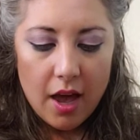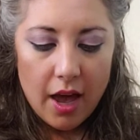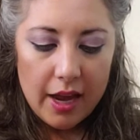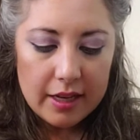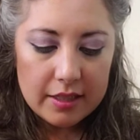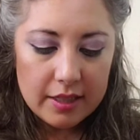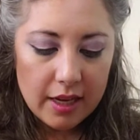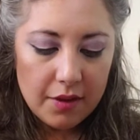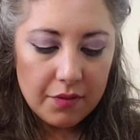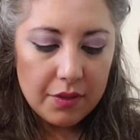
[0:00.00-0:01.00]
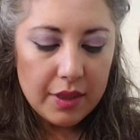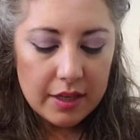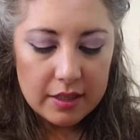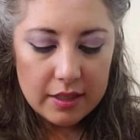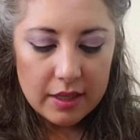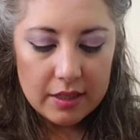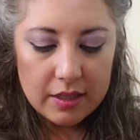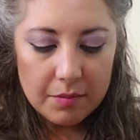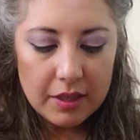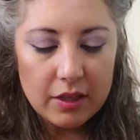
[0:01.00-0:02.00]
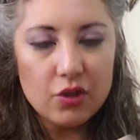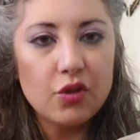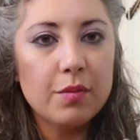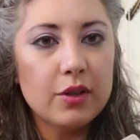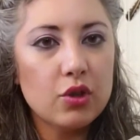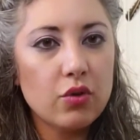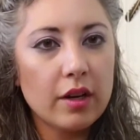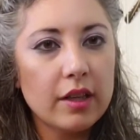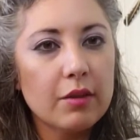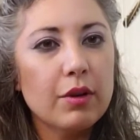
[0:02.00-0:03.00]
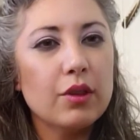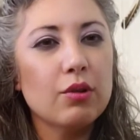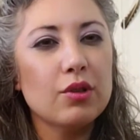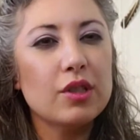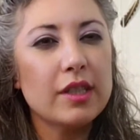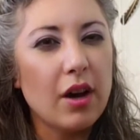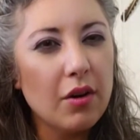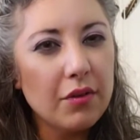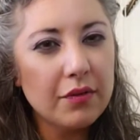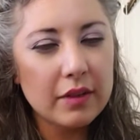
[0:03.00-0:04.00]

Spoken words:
And if this is something that you've been struggling with yourself,